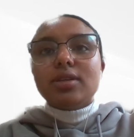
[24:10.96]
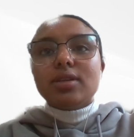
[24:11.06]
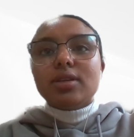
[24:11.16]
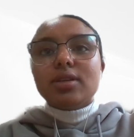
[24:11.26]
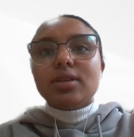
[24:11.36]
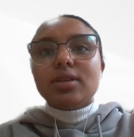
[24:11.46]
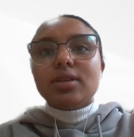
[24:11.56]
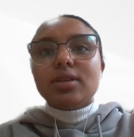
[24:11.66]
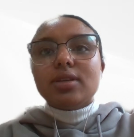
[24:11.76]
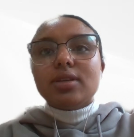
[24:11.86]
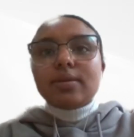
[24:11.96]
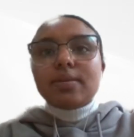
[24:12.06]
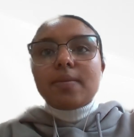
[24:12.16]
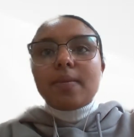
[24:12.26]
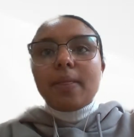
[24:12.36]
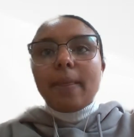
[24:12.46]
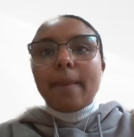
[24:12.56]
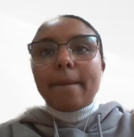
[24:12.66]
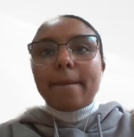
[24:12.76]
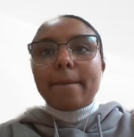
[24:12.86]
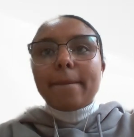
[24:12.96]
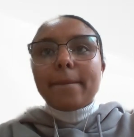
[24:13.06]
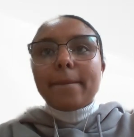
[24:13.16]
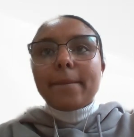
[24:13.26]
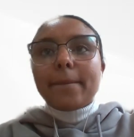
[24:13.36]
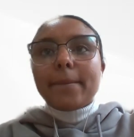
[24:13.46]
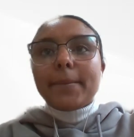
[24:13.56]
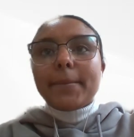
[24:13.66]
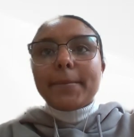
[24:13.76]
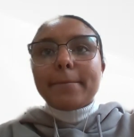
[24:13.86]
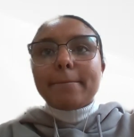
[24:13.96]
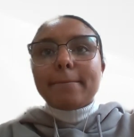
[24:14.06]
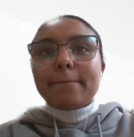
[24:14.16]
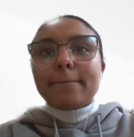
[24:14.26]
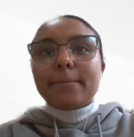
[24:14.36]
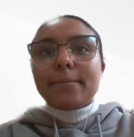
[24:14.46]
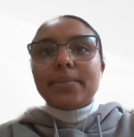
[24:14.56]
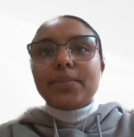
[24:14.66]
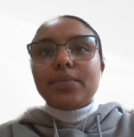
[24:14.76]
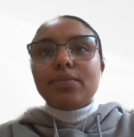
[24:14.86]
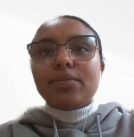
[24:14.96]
[no speech]